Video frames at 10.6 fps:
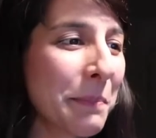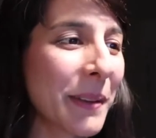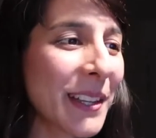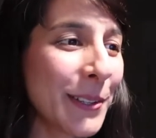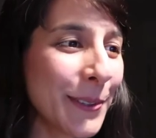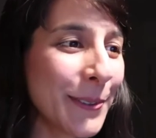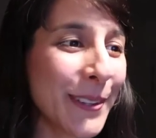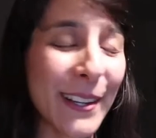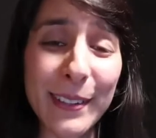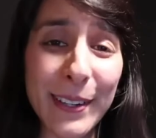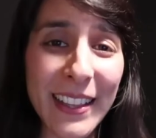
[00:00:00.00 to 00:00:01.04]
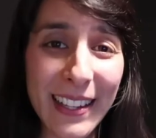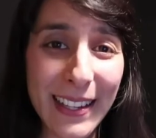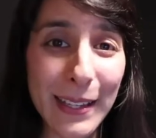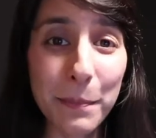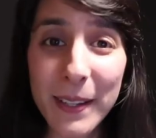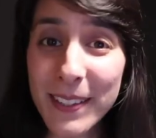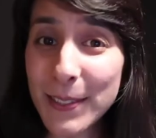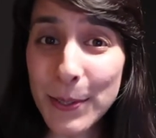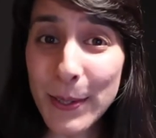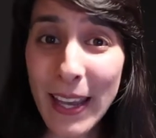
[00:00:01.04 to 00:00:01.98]
But you are very lucky because
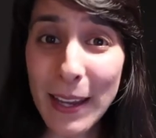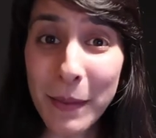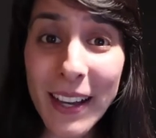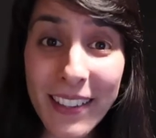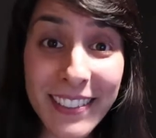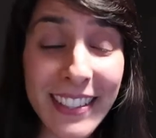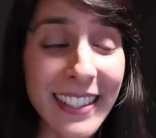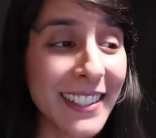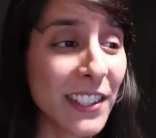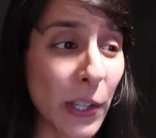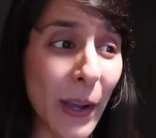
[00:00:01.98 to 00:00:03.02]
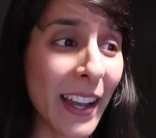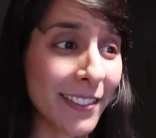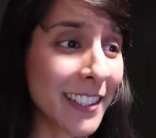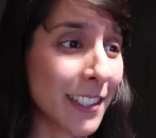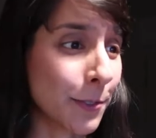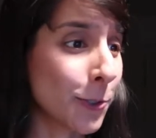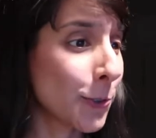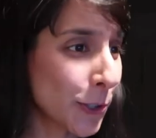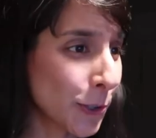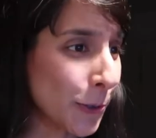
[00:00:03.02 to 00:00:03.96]
two came out, so I have to give you
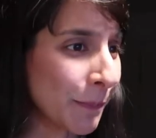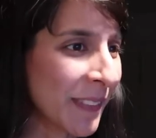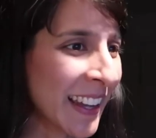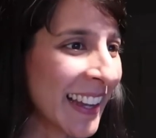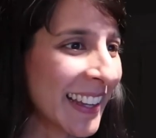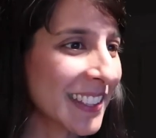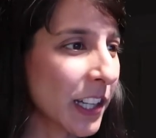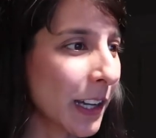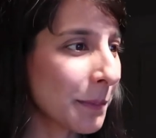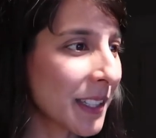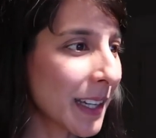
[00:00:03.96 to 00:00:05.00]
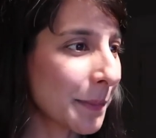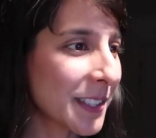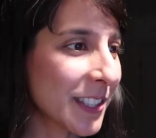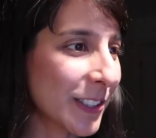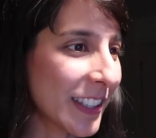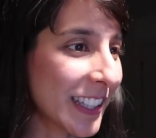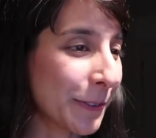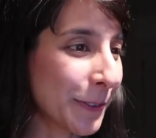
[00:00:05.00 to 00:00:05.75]
two. So I'm going to absolutely